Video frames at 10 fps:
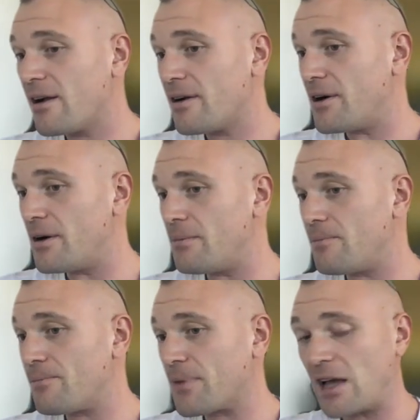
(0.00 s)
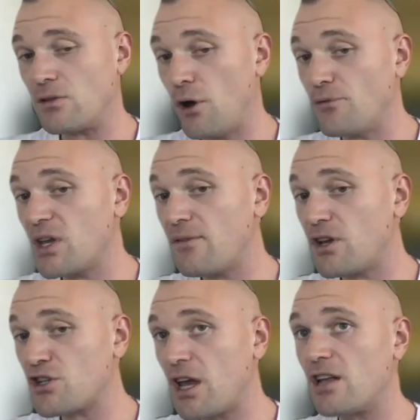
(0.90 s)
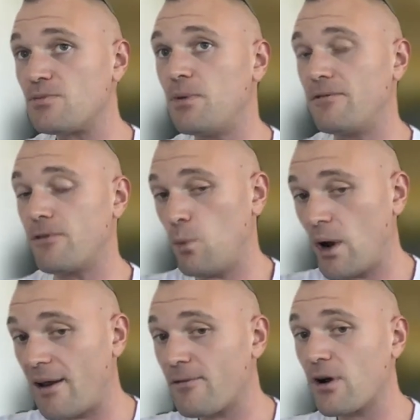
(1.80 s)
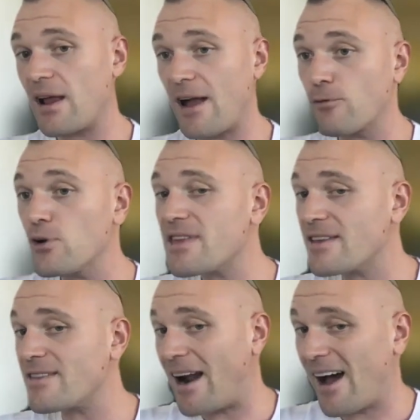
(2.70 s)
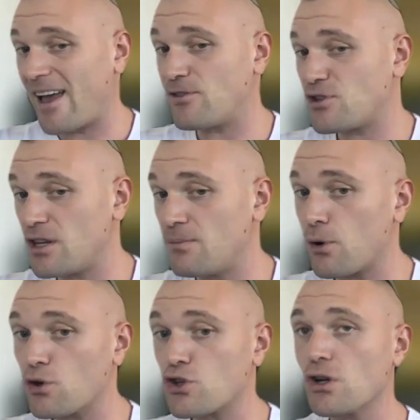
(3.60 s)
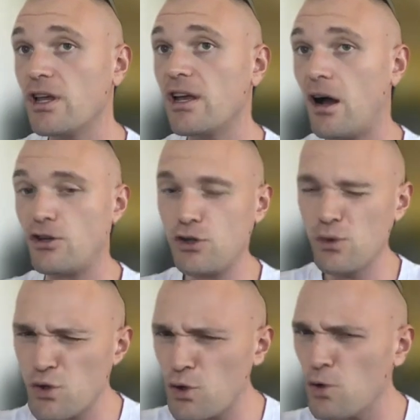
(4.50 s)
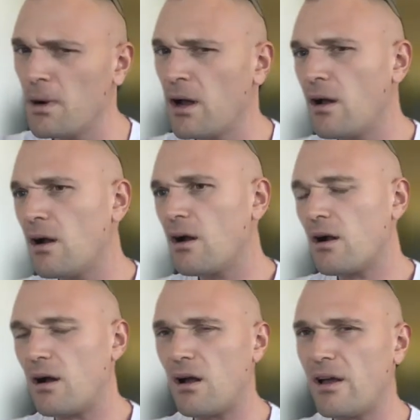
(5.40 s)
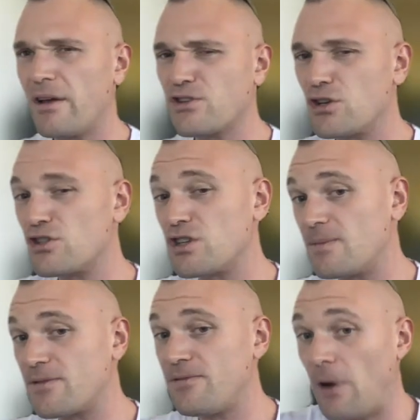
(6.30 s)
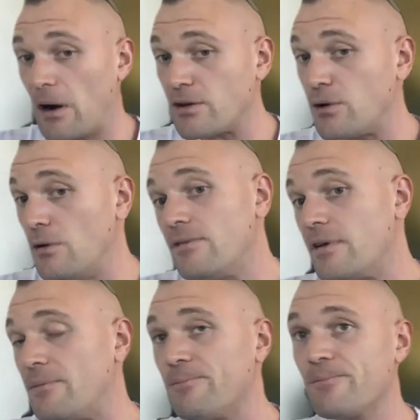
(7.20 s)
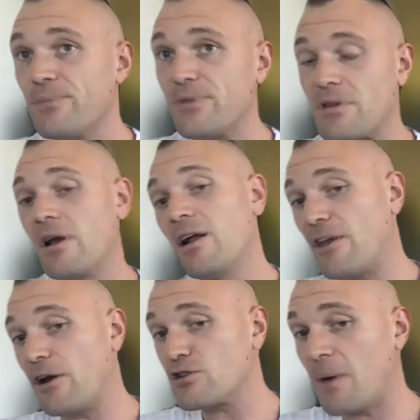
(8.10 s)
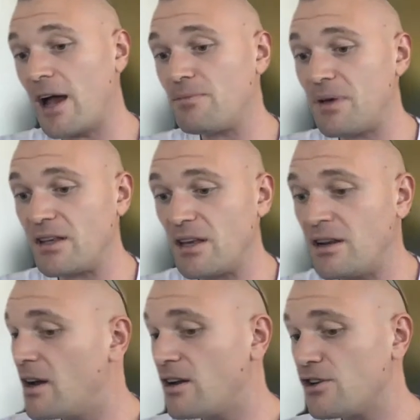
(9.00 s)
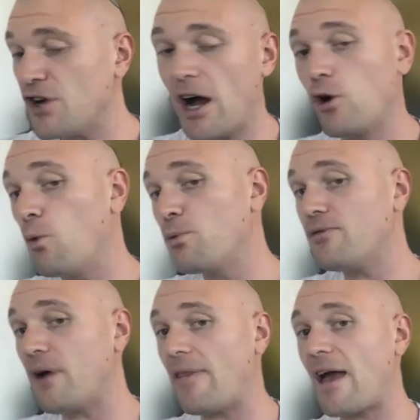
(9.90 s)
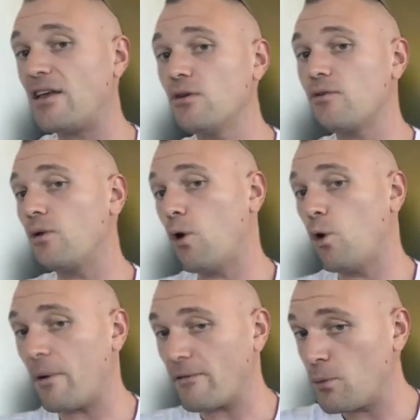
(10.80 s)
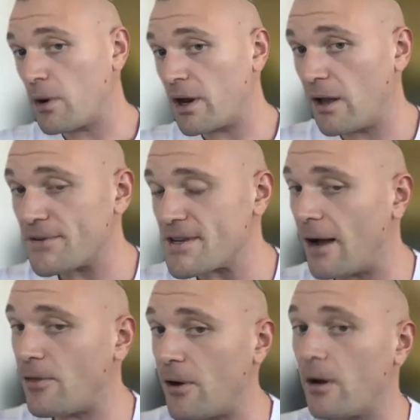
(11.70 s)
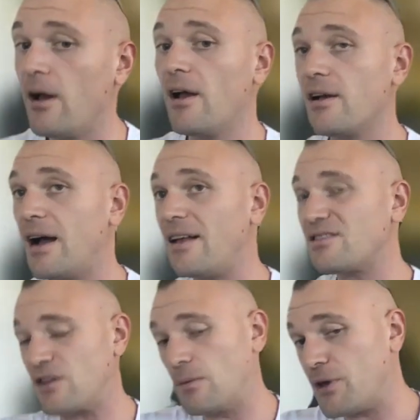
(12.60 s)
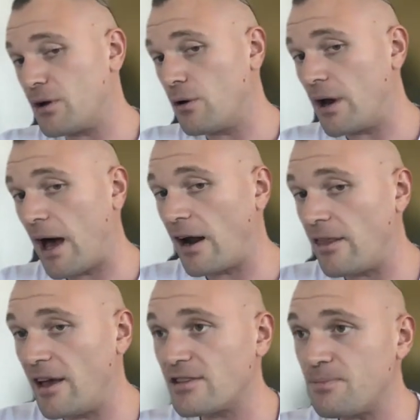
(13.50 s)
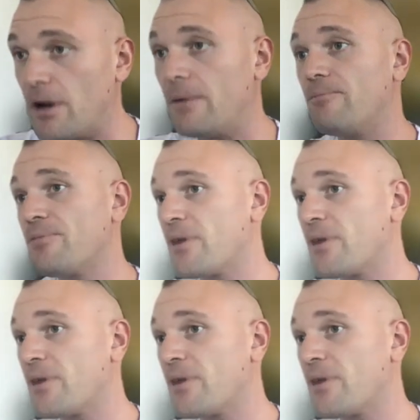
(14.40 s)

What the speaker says: I'd love to give it a chance, but from everything that I have seen personally on YouTube, it just seems fucking goofy. And there's my opinion. John, hope you found that useful. Hope everybody else out there got something good out of this, but